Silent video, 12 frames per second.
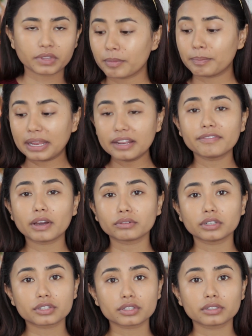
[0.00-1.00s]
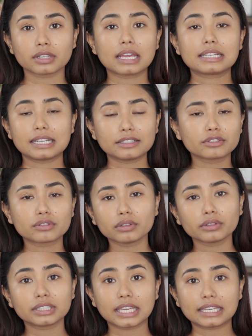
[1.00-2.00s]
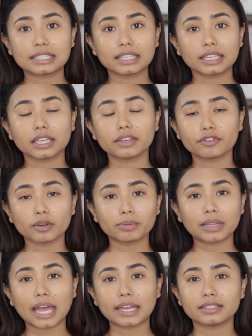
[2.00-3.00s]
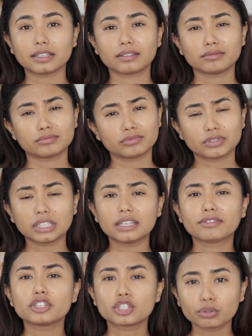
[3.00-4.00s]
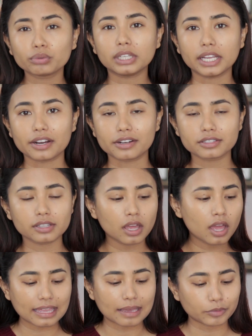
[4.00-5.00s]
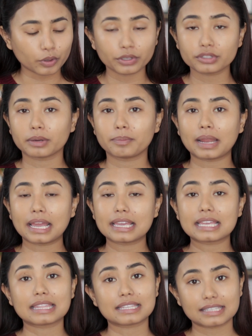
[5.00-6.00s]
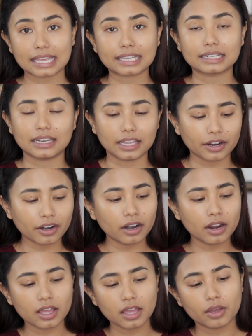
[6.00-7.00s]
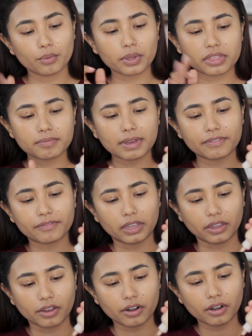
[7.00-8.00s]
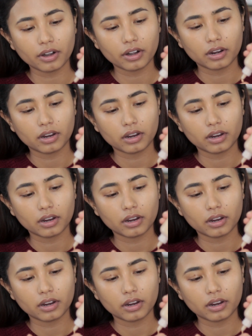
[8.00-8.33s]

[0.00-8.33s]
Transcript: Many foundation tends to look cakey if you applied even 2 layers. I am going to apply the second layer with my finger.